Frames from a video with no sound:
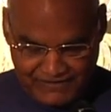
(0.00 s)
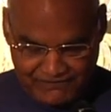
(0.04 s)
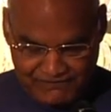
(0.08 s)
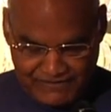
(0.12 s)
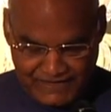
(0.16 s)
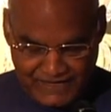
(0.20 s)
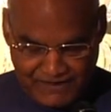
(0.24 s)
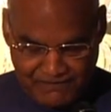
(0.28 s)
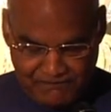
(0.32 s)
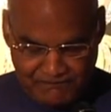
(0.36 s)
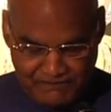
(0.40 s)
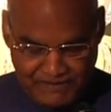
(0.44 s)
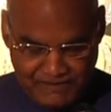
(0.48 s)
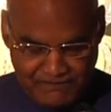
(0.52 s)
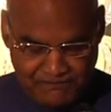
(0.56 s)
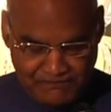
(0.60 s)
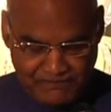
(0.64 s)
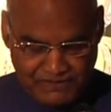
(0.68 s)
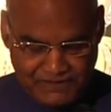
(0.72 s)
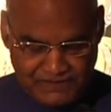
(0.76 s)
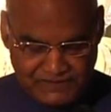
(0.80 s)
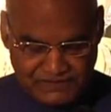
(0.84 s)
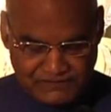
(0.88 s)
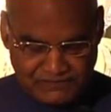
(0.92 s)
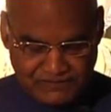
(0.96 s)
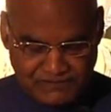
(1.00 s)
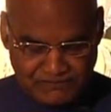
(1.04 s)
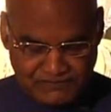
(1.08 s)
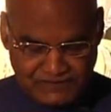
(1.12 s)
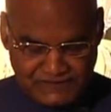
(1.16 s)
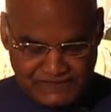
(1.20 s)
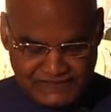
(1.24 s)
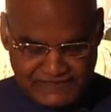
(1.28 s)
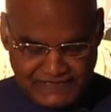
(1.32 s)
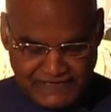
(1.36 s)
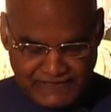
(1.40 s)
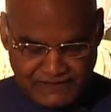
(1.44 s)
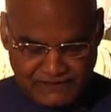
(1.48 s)
We have members from the
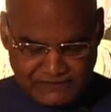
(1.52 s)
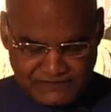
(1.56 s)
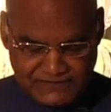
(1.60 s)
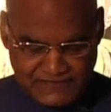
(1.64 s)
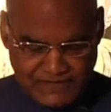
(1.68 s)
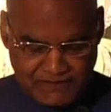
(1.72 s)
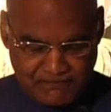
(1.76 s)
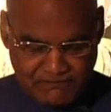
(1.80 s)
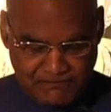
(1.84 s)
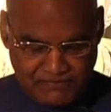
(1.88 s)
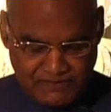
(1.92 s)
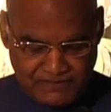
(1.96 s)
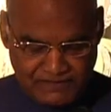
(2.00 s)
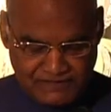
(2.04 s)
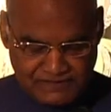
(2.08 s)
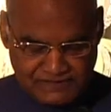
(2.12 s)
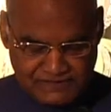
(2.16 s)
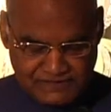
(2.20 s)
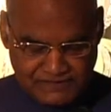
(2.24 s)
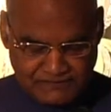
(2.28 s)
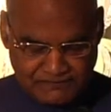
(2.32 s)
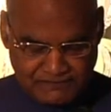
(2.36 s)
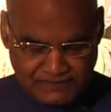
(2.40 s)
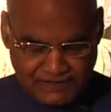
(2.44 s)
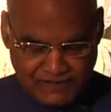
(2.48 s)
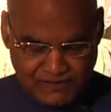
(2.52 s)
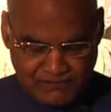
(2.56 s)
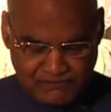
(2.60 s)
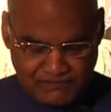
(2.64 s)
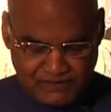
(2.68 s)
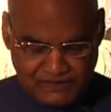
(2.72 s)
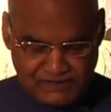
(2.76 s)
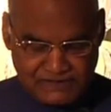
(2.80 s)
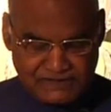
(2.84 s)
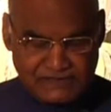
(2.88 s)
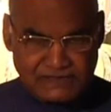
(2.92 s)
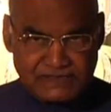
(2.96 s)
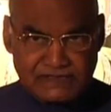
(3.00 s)
Czech Chambers of
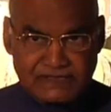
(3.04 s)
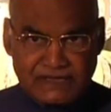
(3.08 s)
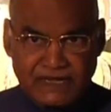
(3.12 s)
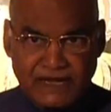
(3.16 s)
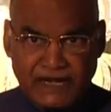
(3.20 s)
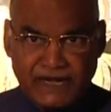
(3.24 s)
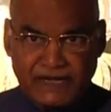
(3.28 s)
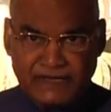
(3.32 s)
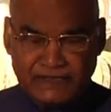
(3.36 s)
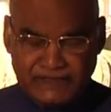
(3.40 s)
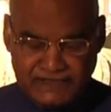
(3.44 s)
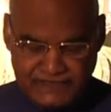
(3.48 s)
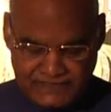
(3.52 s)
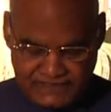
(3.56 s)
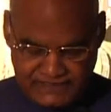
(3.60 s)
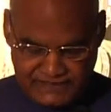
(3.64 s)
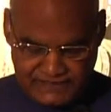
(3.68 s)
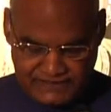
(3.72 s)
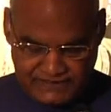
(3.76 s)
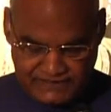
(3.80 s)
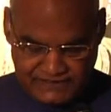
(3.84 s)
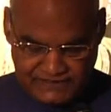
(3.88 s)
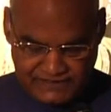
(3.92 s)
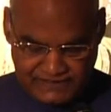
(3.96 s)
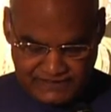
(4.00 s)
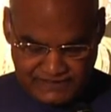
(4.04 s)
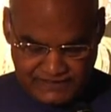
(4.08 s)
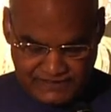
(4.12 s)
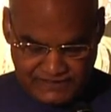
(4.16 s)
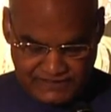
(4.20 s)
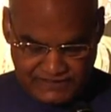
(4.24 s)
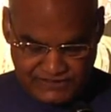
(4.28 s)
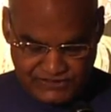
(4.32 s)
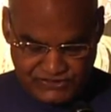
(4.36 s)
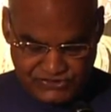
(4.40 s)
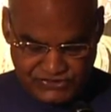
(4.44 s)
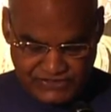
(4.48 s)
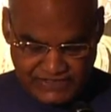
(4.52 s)
Commerce and the
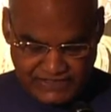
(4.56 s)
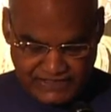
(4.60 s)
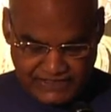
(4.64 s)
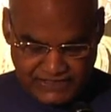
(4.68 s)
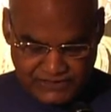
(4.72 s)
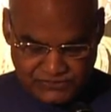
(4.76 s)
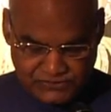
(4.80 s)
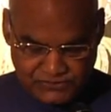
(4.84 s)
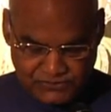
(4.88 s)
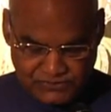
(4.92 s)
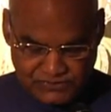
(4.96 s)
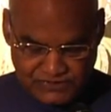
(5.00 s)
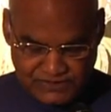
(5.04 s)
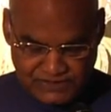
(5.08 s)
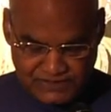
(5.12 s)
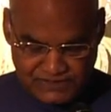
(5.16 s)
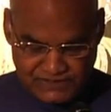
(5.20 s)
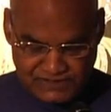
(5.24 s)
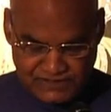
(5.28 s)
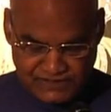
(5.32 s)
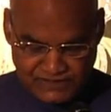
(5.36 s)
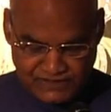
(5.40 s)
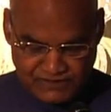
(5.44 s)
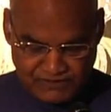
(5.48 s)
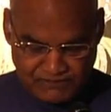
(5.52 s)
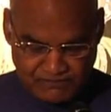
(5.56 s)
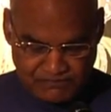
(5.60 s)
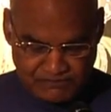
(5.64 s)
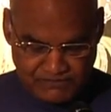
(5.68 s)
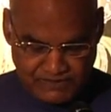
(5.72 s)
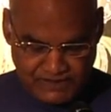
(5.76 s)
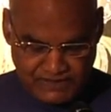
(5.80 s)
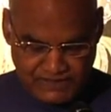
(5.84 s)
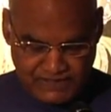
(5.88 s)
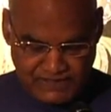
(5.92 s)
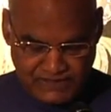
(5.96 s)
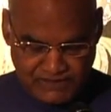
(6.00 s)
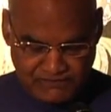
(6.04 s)
Czech Association of
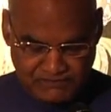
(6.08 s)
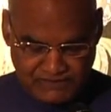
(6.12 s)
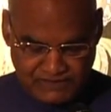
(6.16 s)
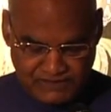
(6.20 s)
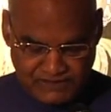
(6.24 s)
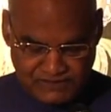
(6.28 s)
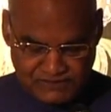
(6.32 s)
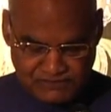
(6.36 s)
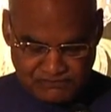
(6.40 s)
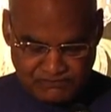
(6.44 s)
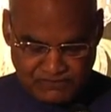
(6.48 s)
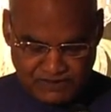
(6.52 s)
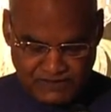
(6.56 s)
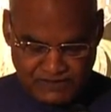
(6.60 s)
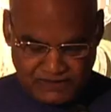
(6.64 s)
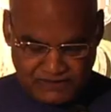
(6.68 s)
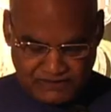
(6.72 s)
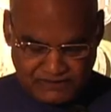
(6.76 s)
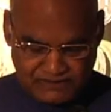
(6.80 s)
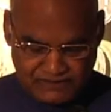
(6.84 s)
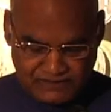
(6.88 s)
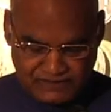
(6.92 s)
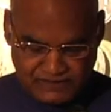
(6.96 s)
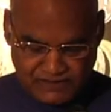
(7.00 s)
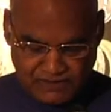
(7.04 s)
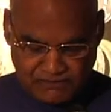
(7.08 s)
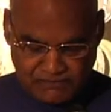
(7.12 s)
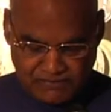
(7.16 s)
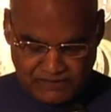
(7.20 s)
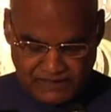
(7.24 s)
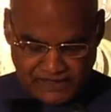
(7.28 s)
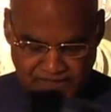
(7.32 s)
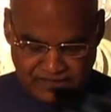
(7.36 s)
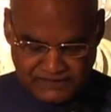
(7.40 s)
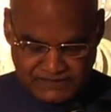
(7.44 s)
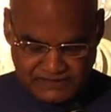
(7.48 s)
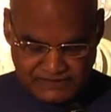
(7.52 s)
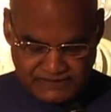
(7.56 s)
Medium and Small
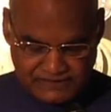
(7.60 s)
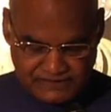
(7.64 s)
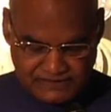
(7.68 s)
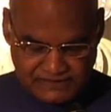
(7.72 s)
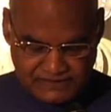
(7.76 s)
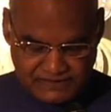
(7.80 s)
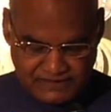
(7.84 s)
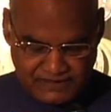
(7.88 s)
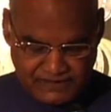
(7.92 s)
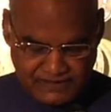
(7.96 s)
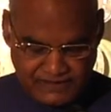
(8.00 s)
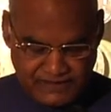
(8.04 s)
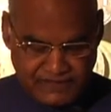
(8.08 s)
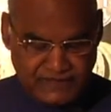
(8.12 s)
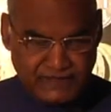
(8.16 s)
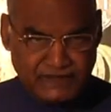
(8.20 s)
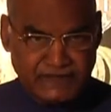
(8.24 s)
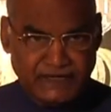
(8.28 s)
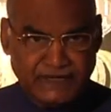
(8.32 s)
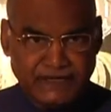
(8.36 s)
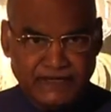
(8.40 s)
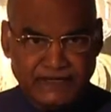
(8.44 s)
Enterprises in the